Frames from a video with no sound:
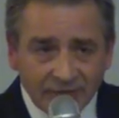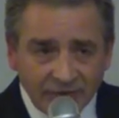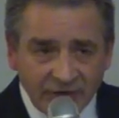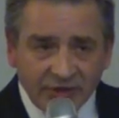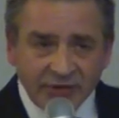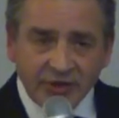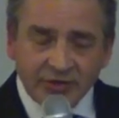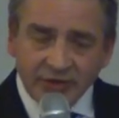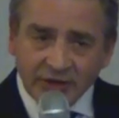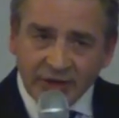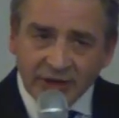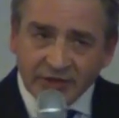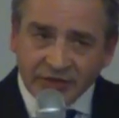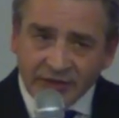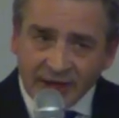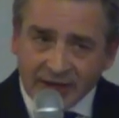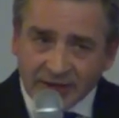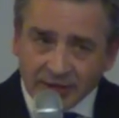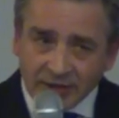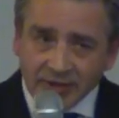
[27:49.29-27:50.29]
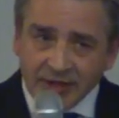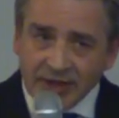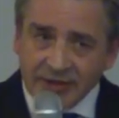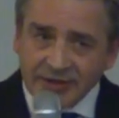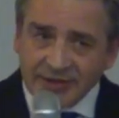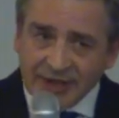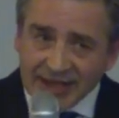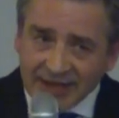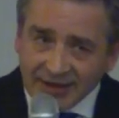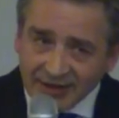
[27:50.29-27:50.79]
This is the extent that they
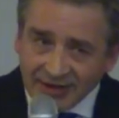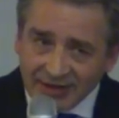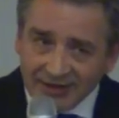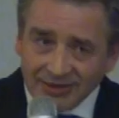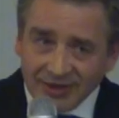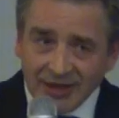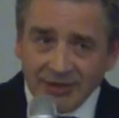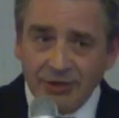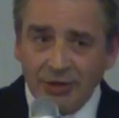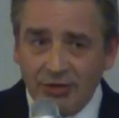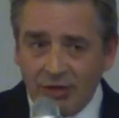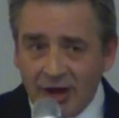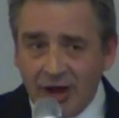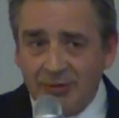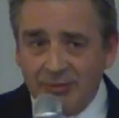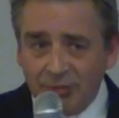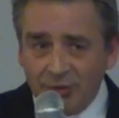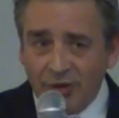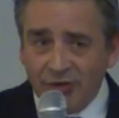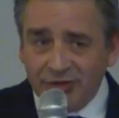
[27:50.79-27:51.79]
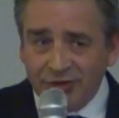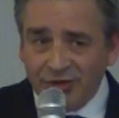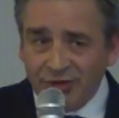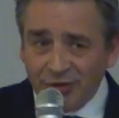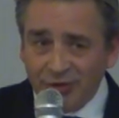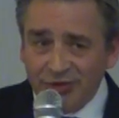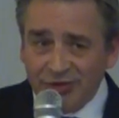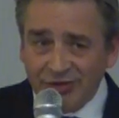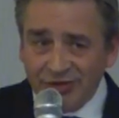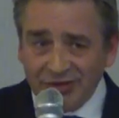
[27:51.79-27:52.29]
think in the Crown
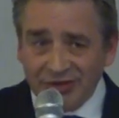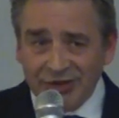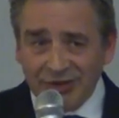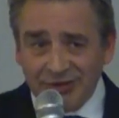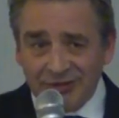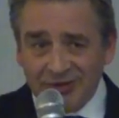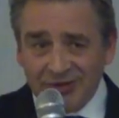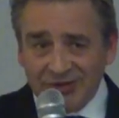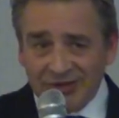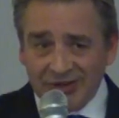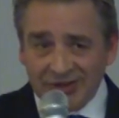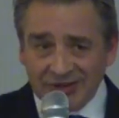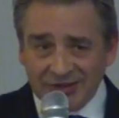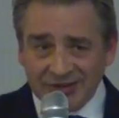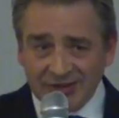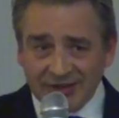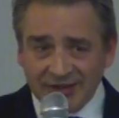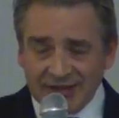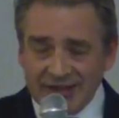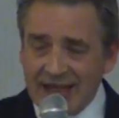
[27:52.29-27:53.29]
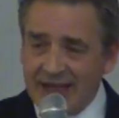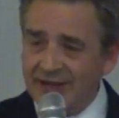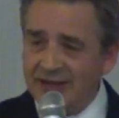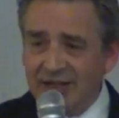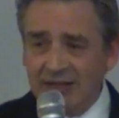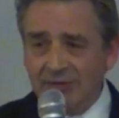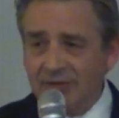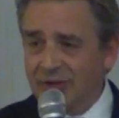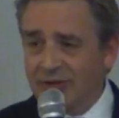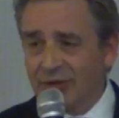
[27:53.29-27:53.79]
Prosecution Service these days. They
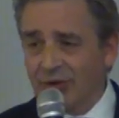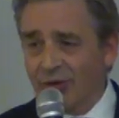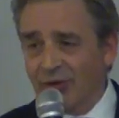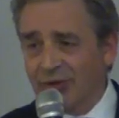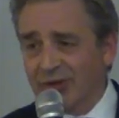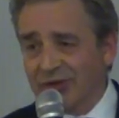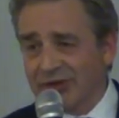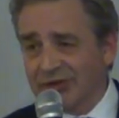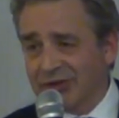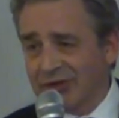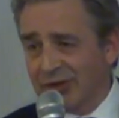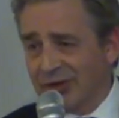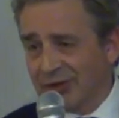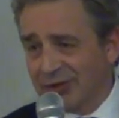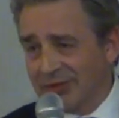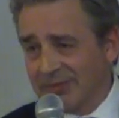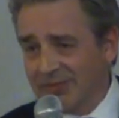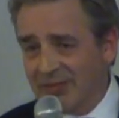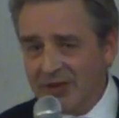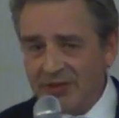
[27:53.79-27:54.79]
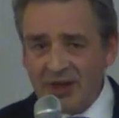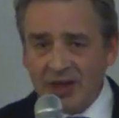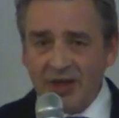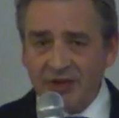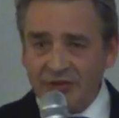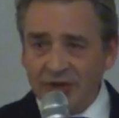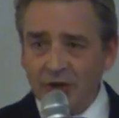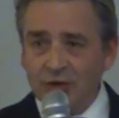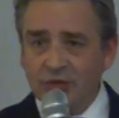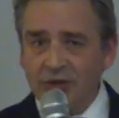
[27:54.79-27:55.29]
hadn't even thought this through. They are
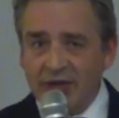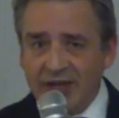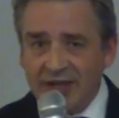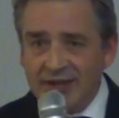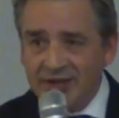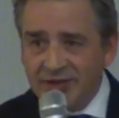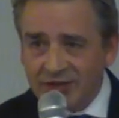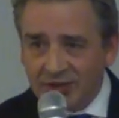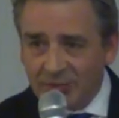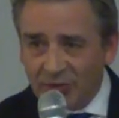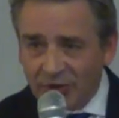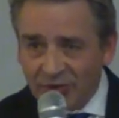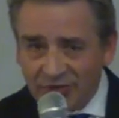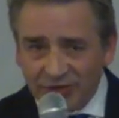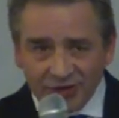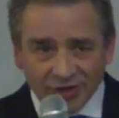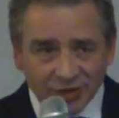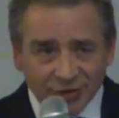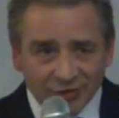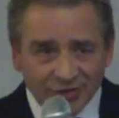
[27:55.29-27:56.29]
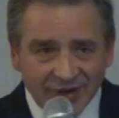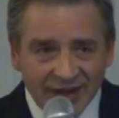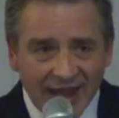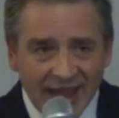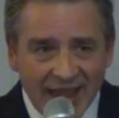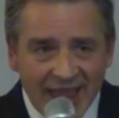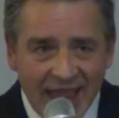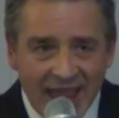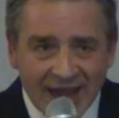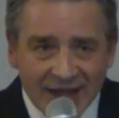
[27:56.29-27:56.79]
so keen to prosecute
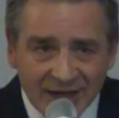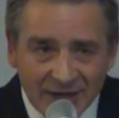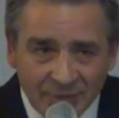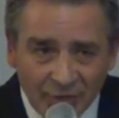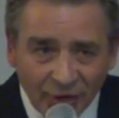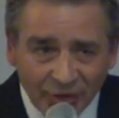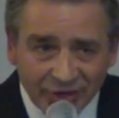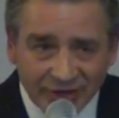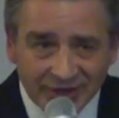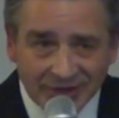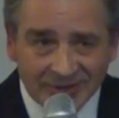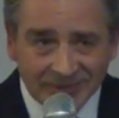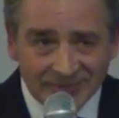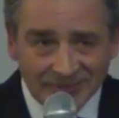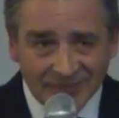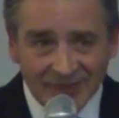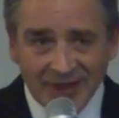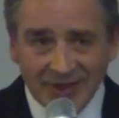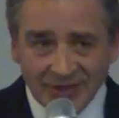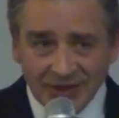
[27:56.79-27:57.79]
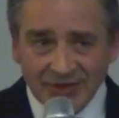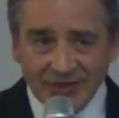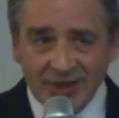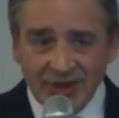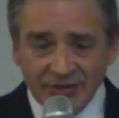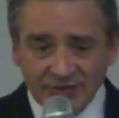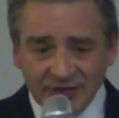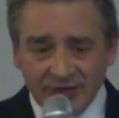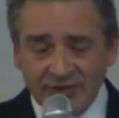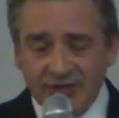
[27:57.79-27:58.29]
anybody that
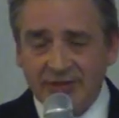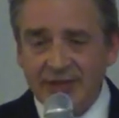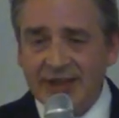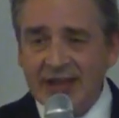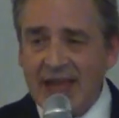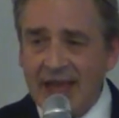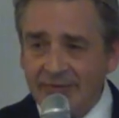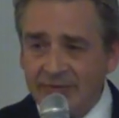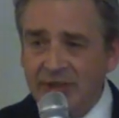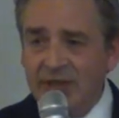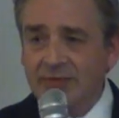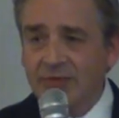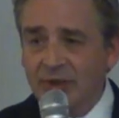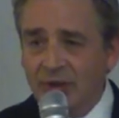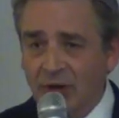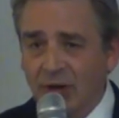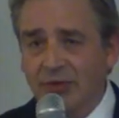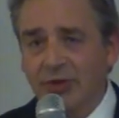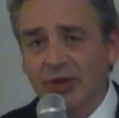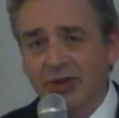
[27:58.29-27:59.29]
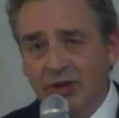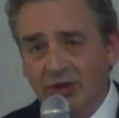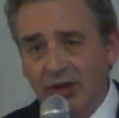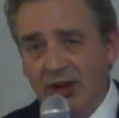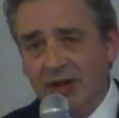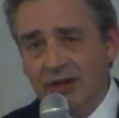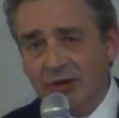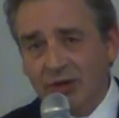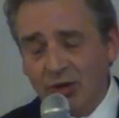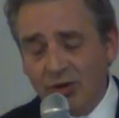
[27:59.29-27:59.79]
does this that they haven't even got the
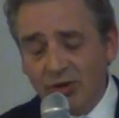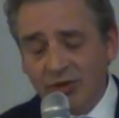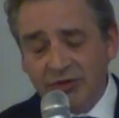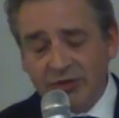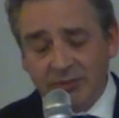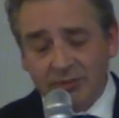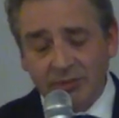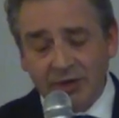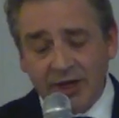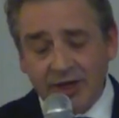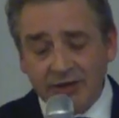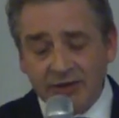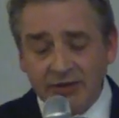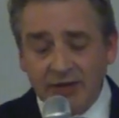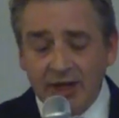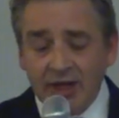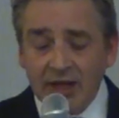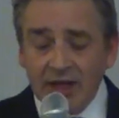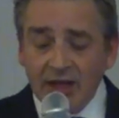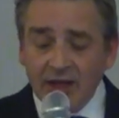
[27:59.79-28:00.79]
correct laws in place.